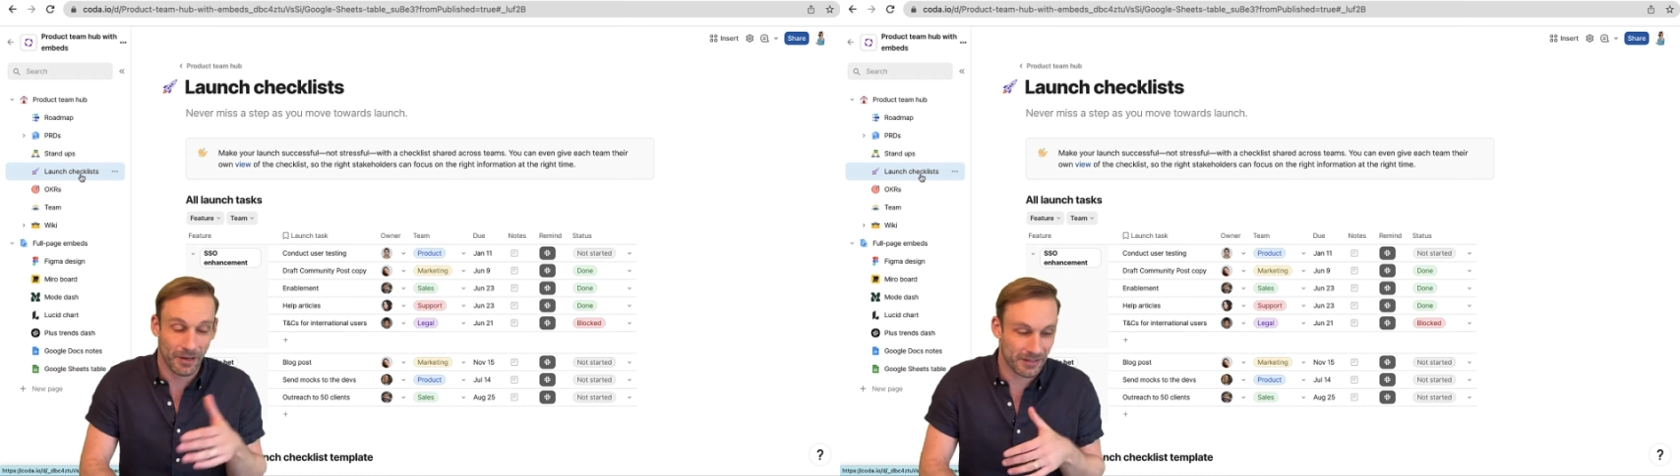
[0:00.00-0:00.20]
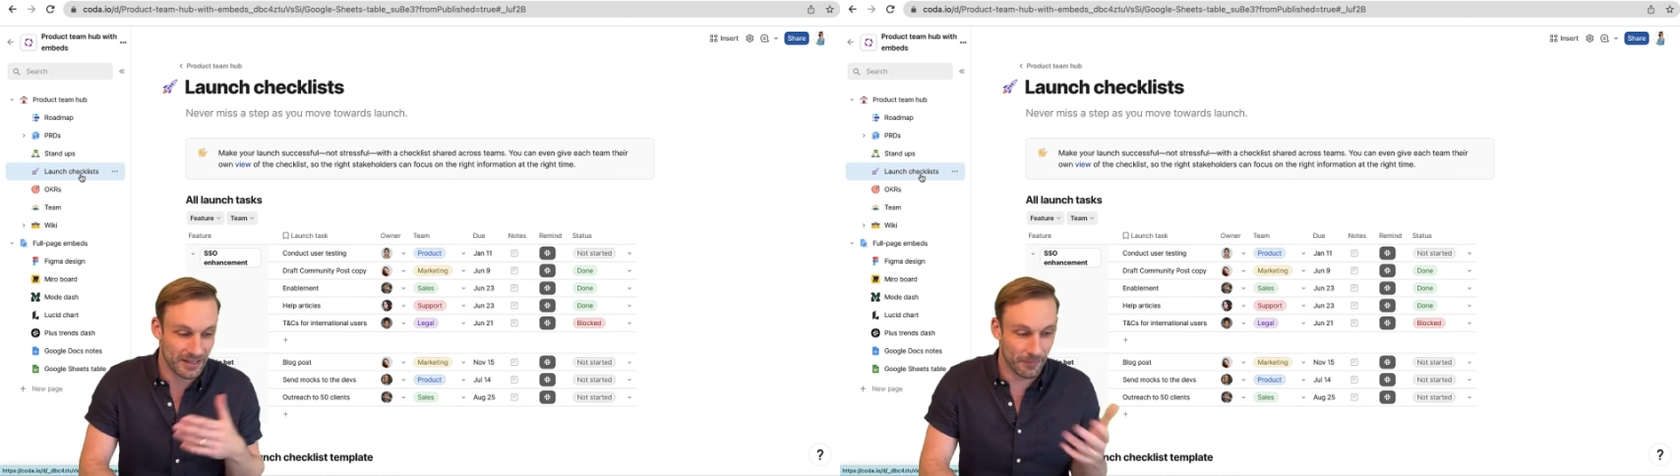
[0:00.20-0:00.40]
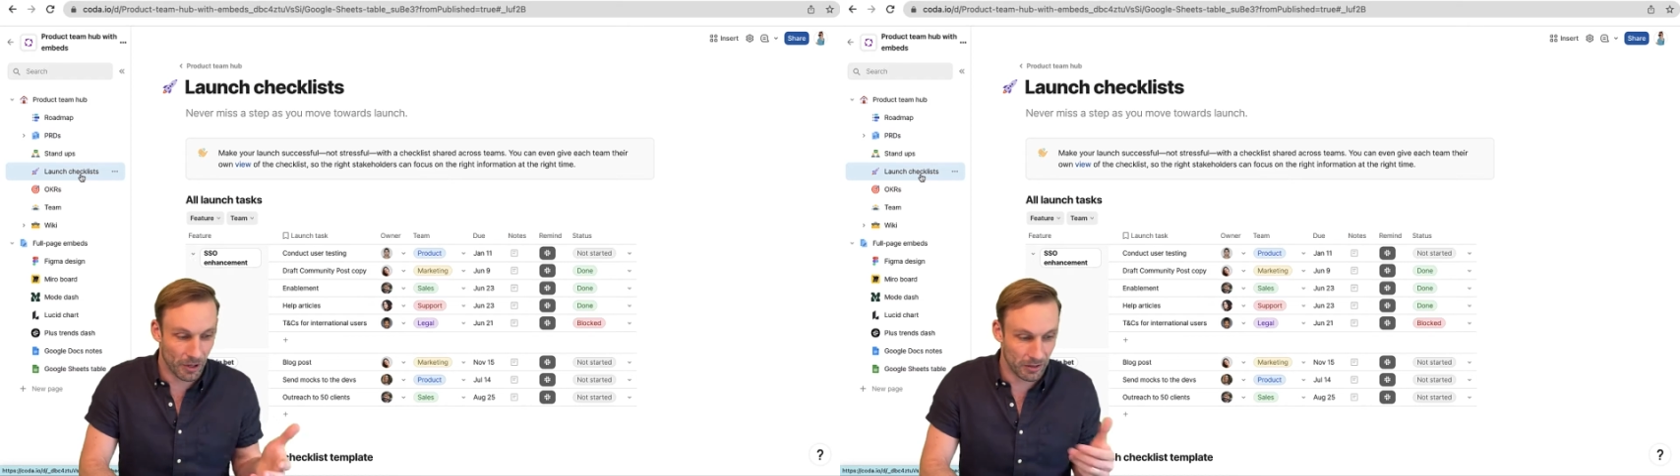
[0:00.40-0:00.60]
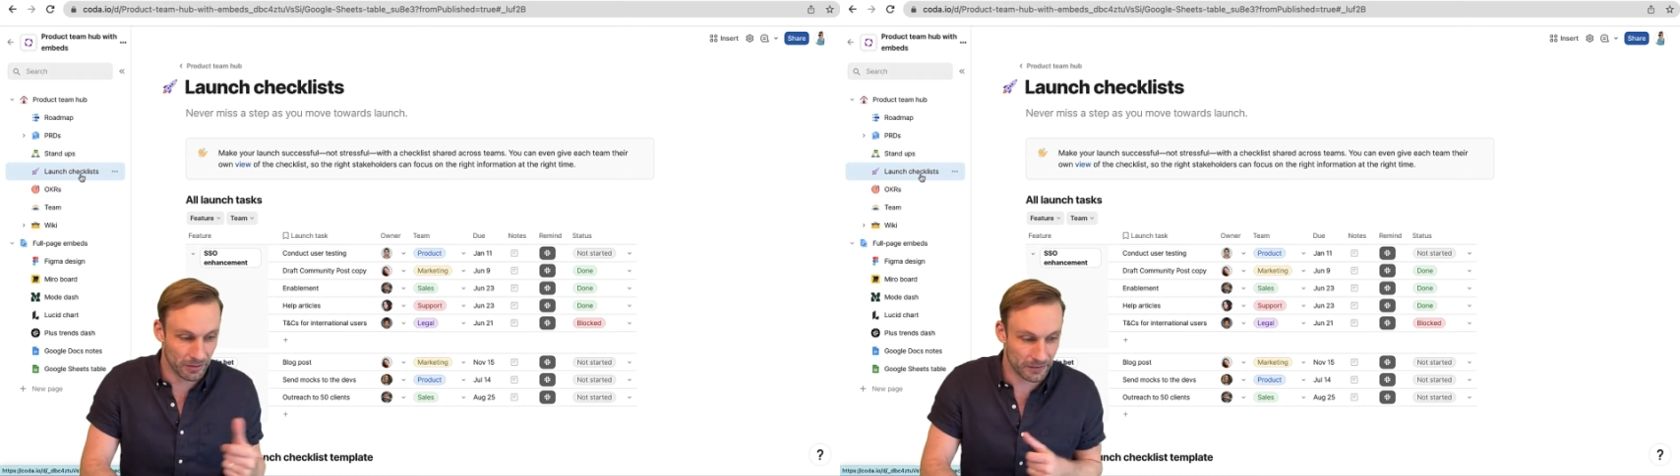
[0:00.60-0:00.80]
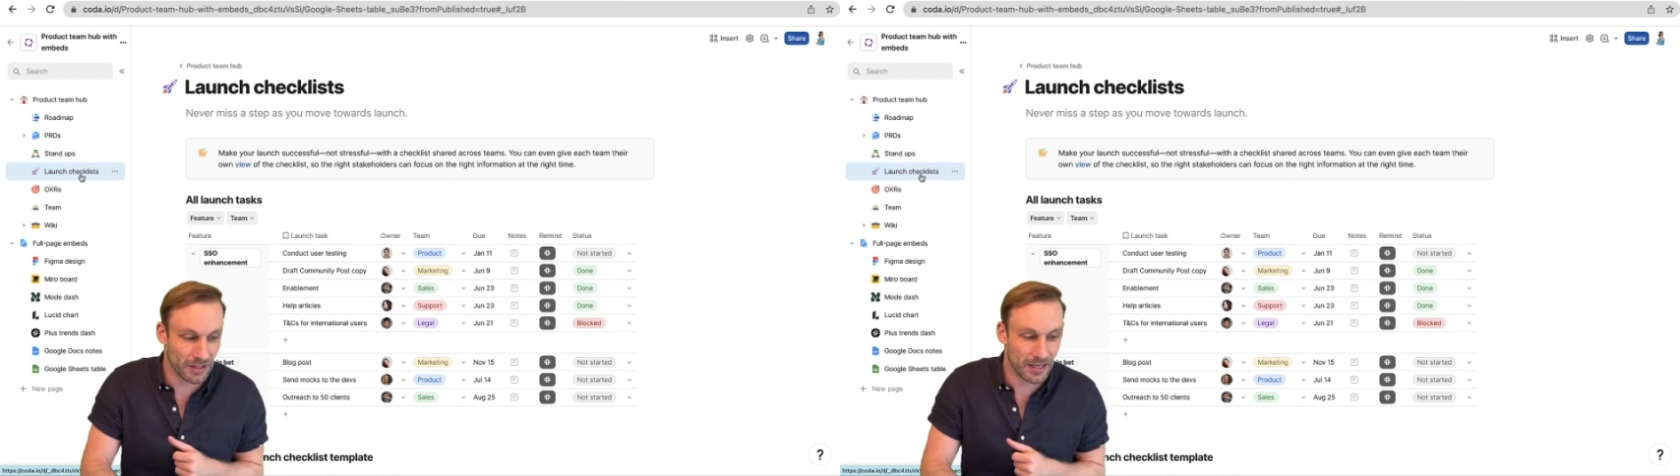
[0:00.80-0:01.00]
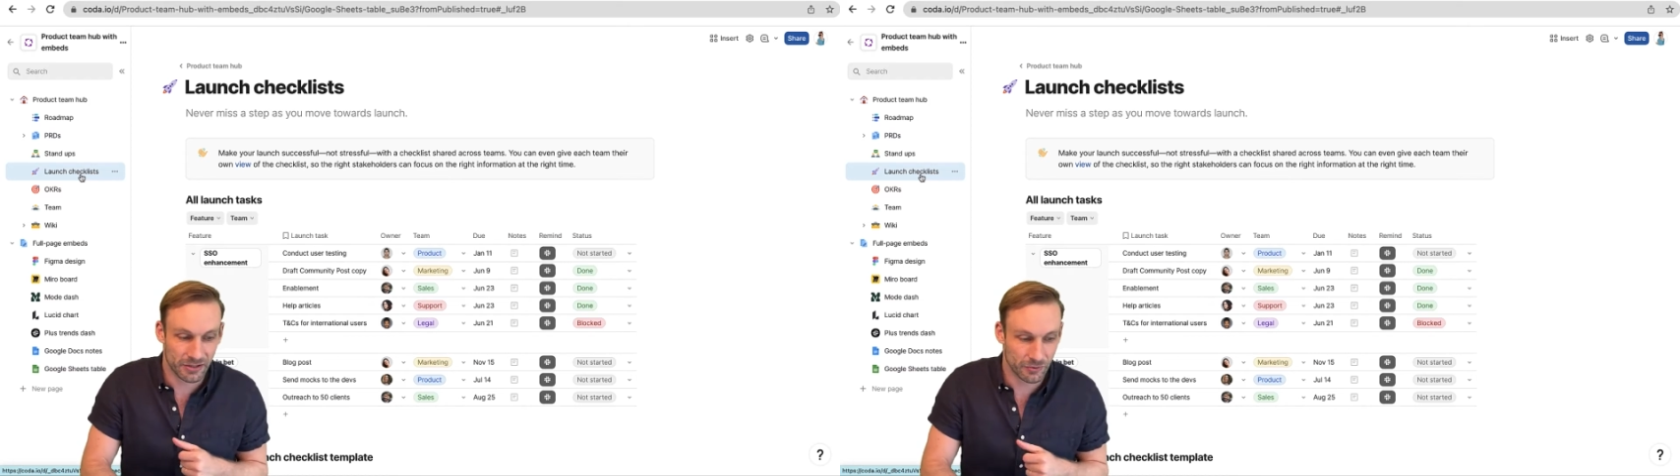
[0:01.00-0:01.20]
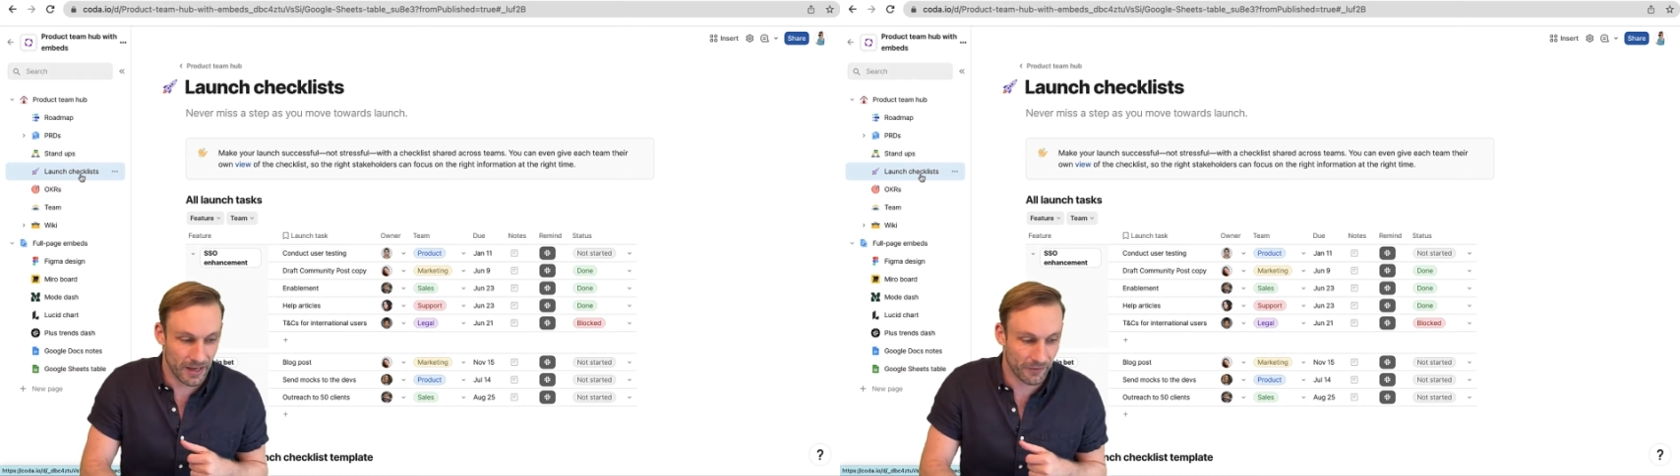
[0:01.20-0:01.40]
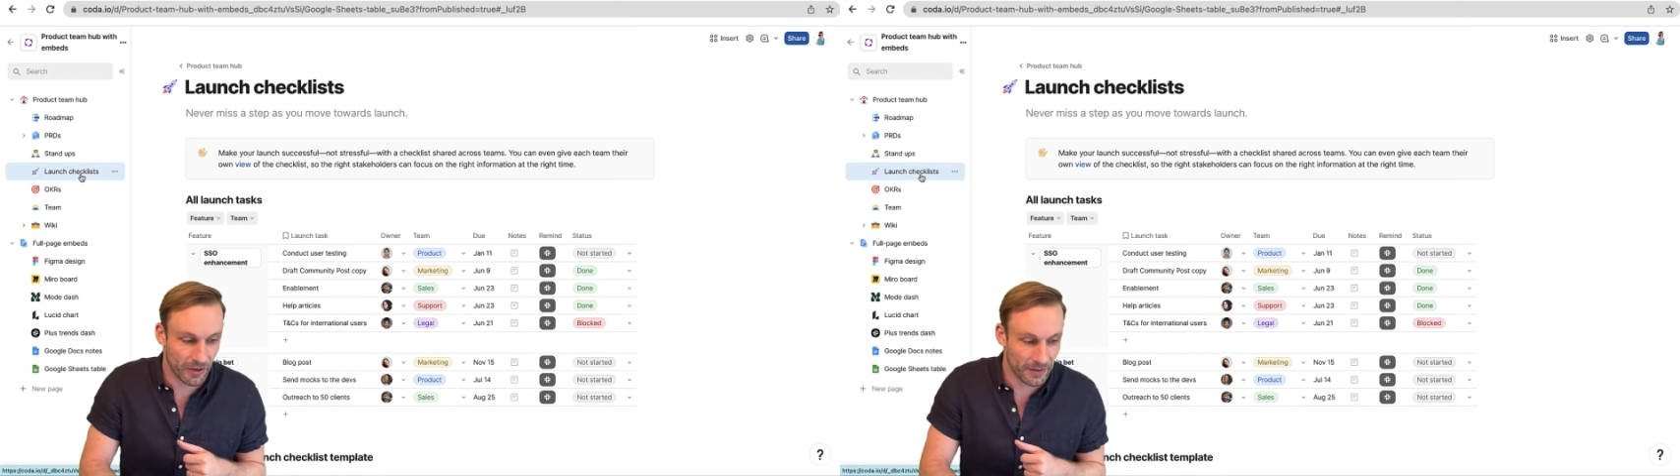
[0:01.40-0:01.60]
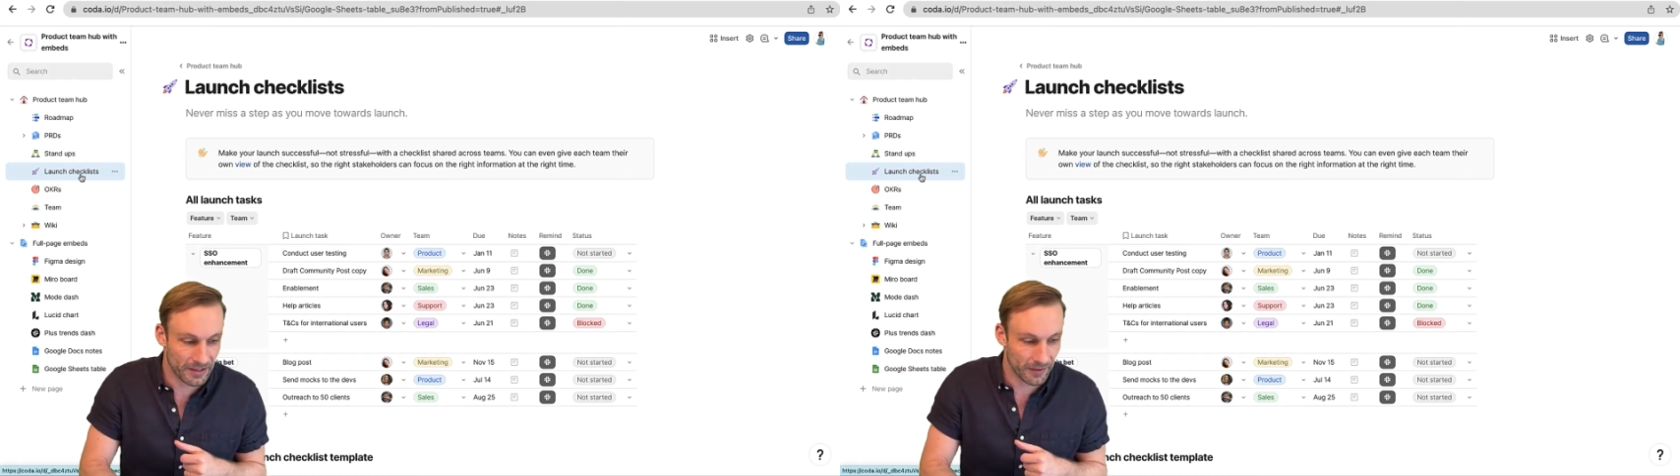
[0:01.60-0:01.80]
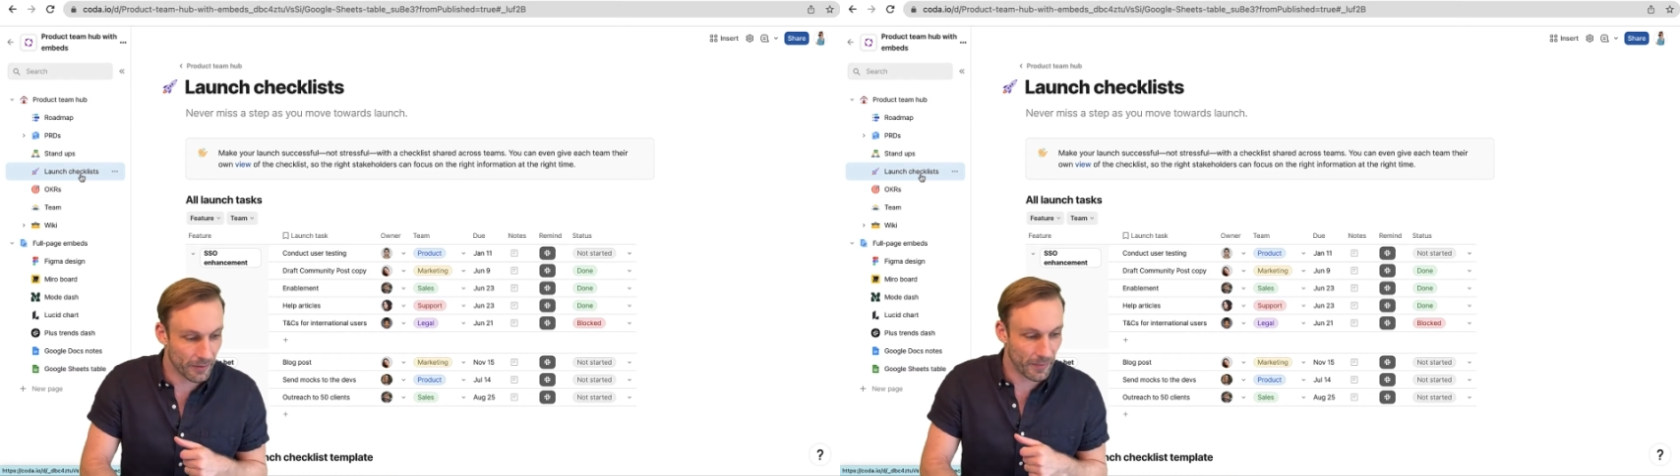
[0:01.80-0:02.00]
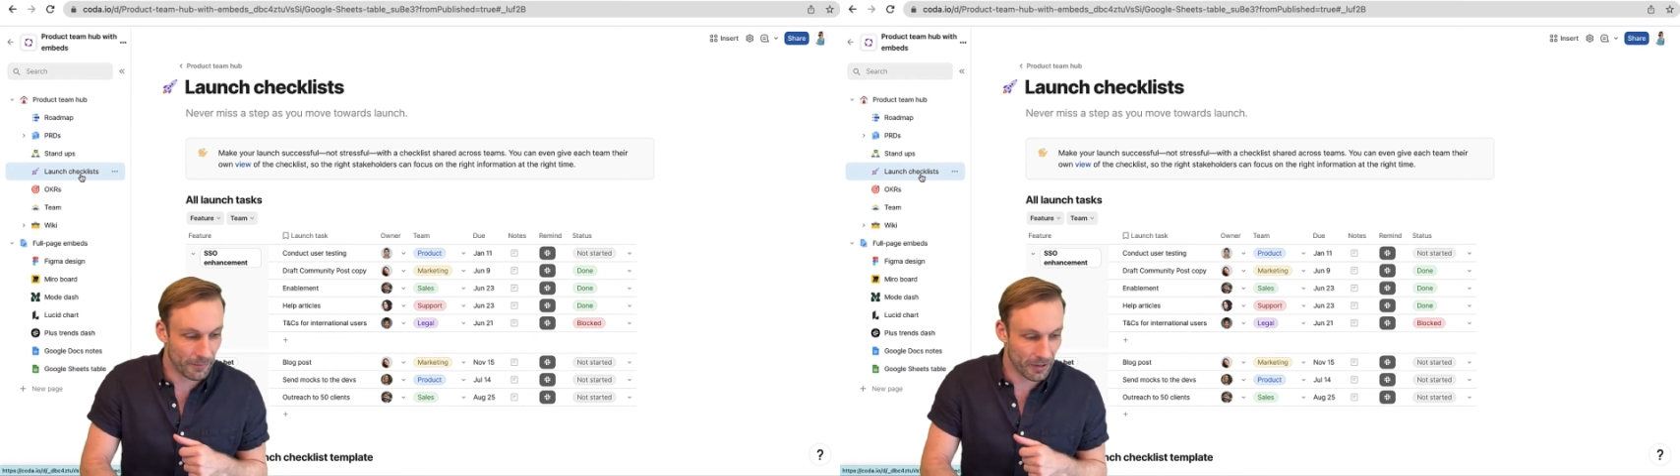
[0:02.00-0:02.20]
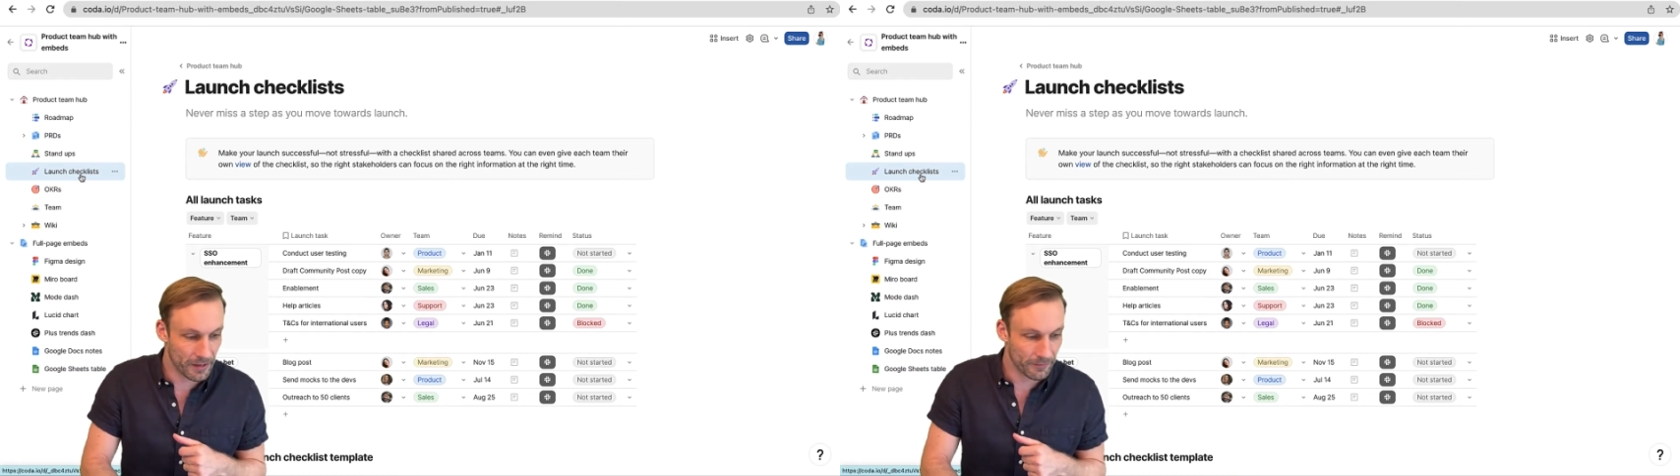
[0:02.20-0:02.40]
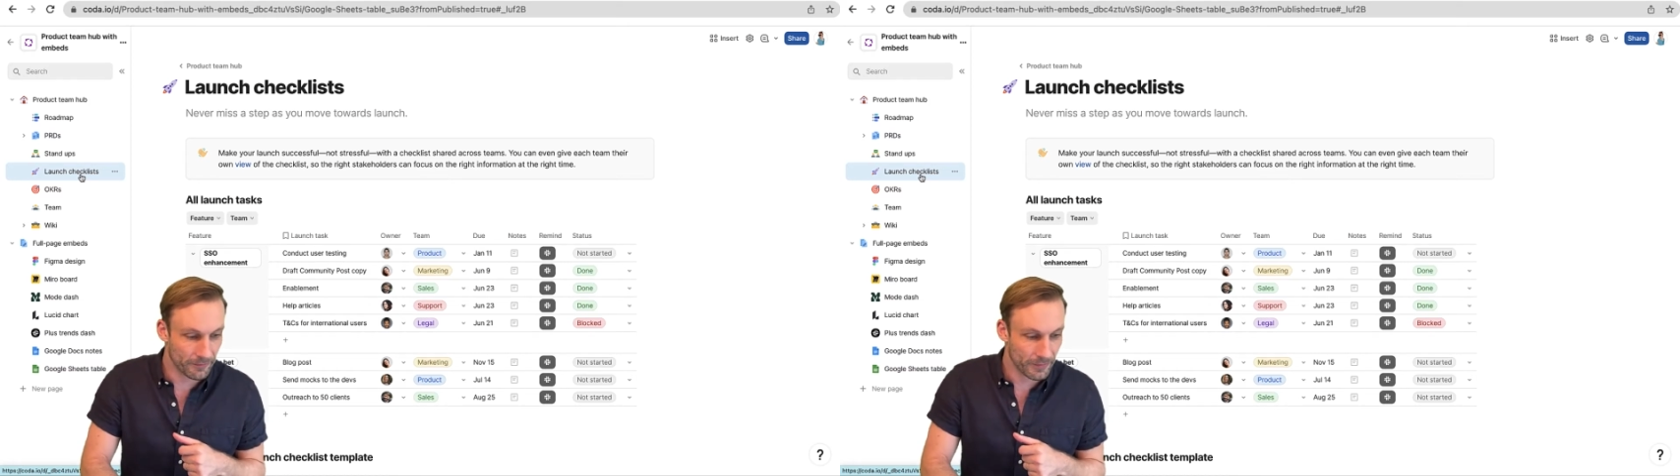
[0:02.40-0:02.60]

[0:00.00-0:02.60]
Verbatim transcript: by step all of the launches we have coming down the pipeline.